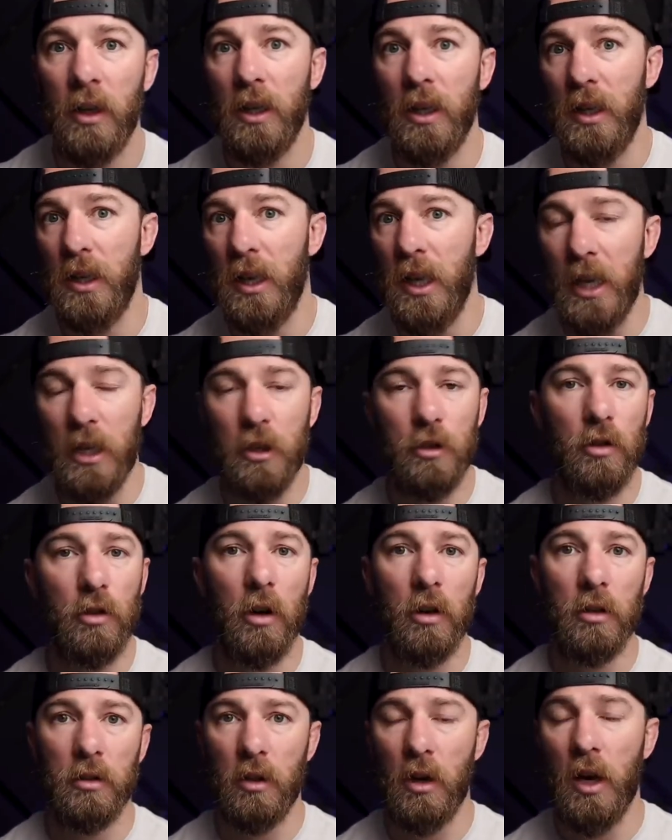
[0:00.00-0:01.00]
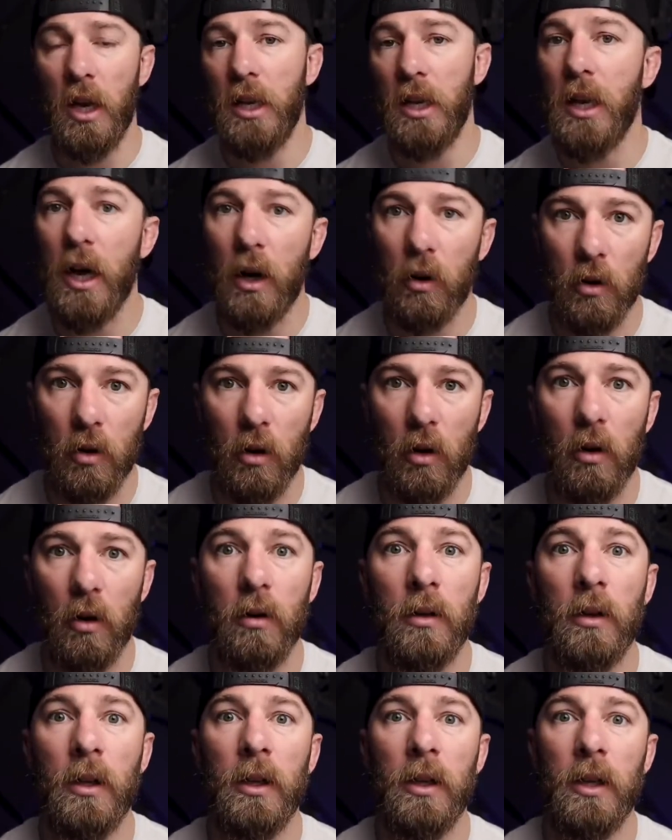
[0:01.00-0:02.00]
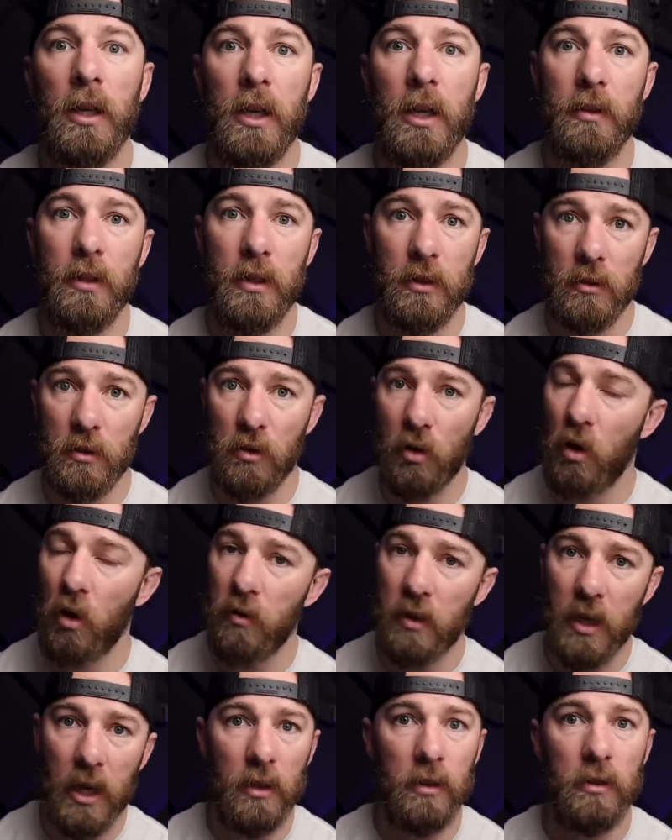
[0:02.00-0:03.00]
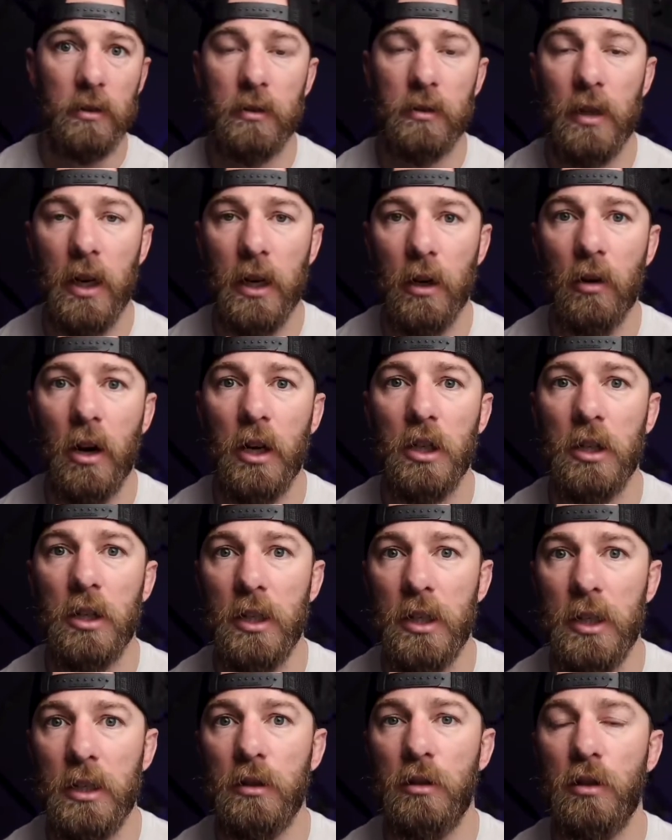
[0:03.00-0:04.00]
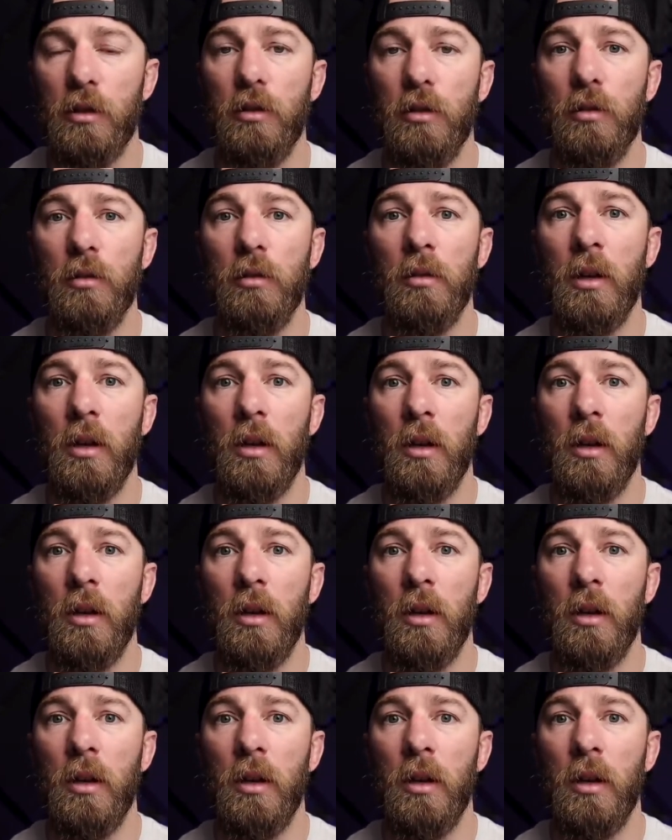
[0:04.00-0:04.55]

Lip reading: and hitting drugs or hitting alcohol and then starting that digression into